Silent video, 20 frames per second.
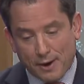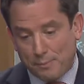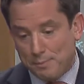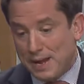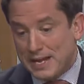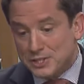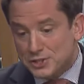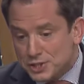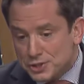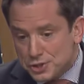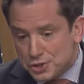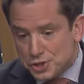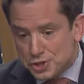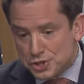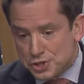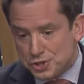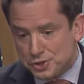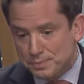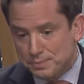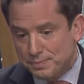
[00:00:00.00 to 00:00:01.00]
our
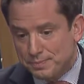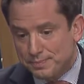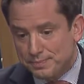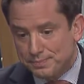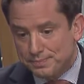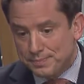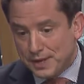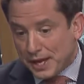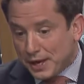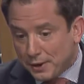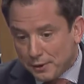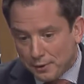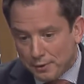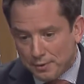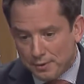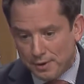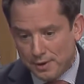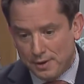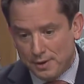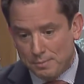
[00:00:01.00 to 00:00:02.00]
message here,
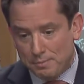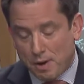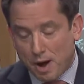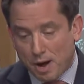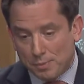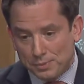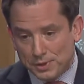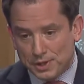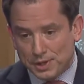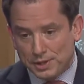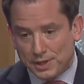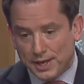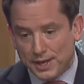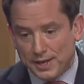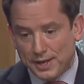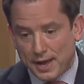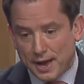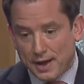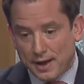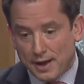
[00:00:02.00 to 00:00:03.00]

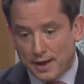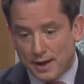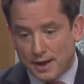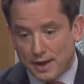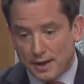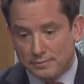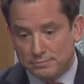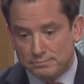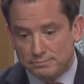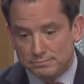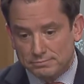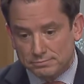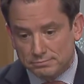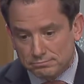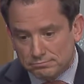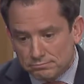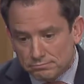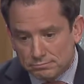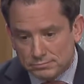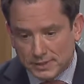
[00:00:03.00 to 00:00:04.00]
publicly
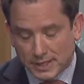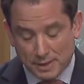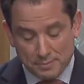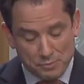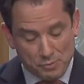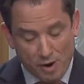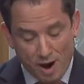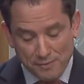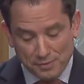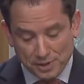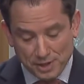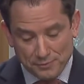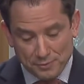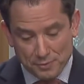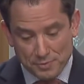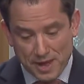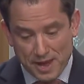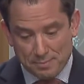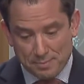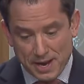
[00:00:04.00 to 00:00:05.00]
and privately
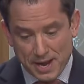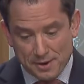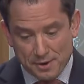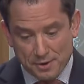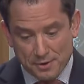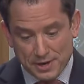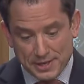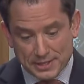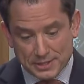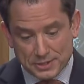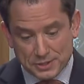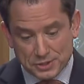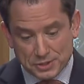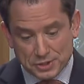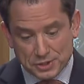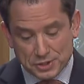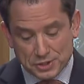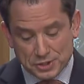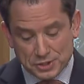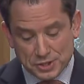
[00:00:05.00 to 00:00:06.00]
for that matter,
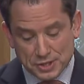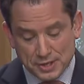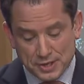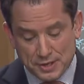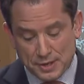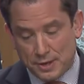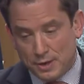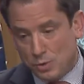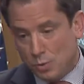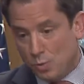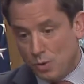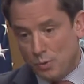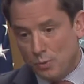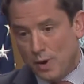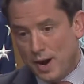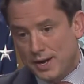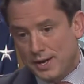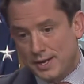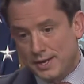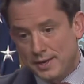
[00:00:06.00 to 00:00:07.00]
is we're
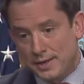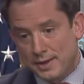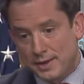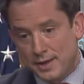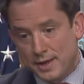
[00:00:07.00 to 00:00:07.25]
ready.